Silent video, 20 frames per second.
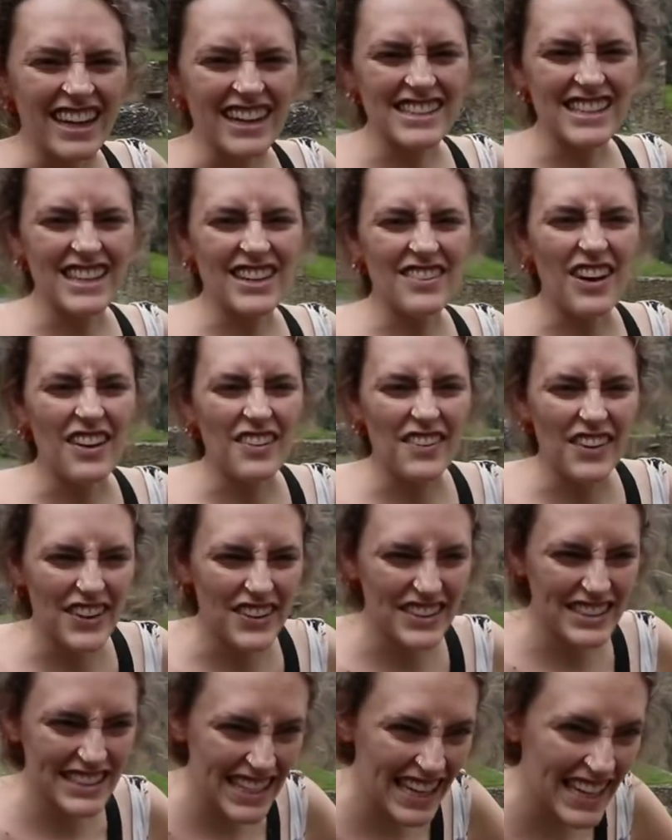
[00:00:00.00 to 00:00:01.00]
nice thing about
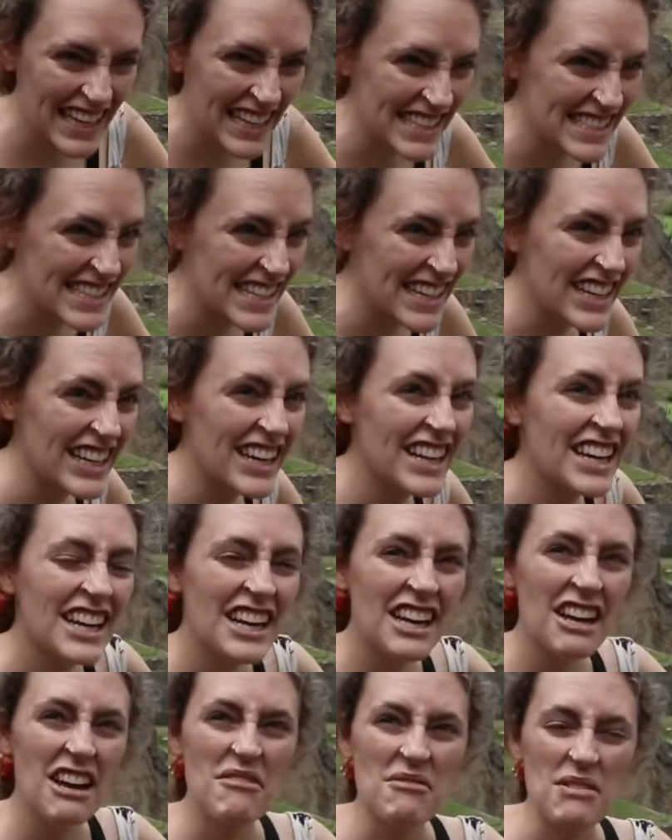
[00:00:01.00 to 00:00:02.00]
ruins is they're
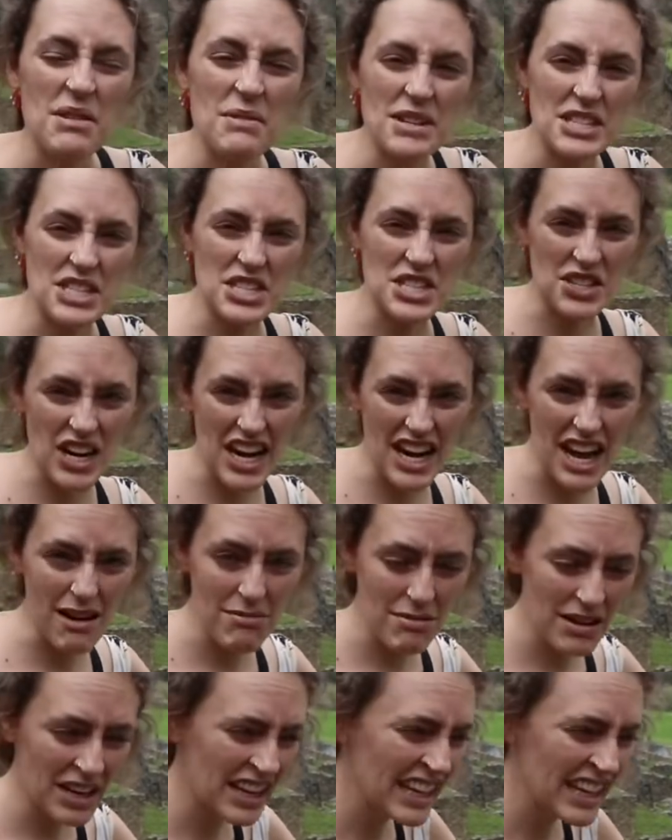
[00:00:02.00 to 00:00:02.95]
pretty much straight up,